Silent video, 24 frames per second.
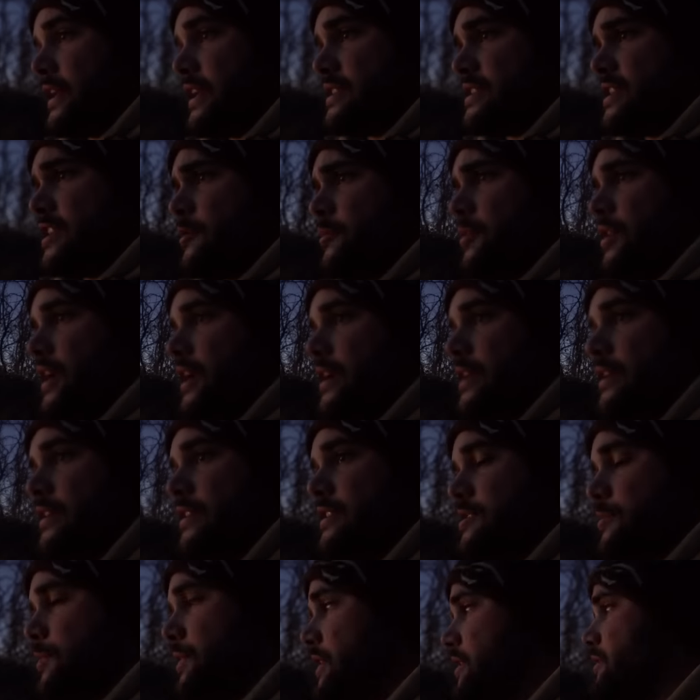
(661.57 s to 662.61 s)
get inside the blind,
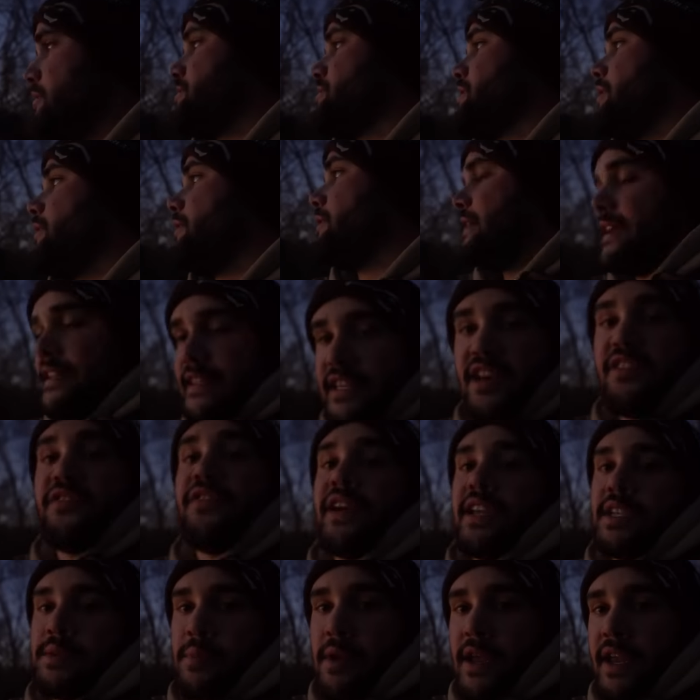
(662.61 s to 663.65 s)
get some heaters going, get that
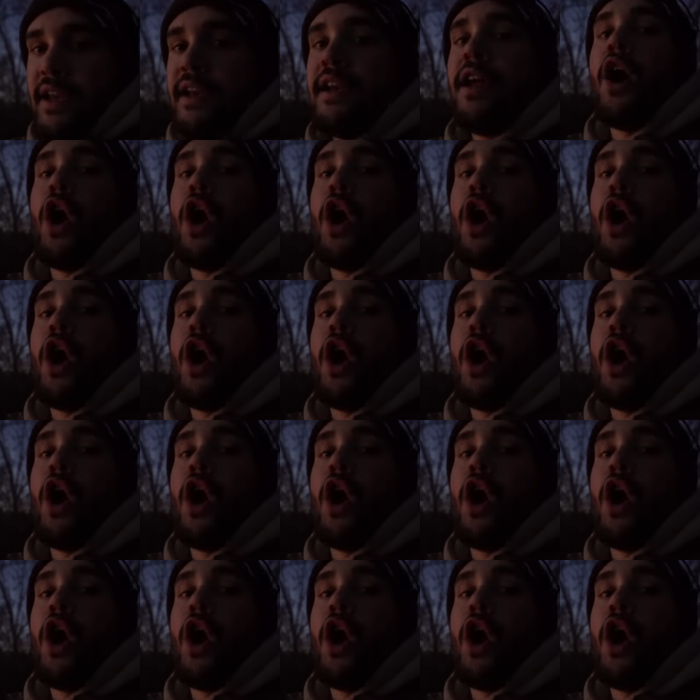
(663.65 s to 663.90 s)
face paint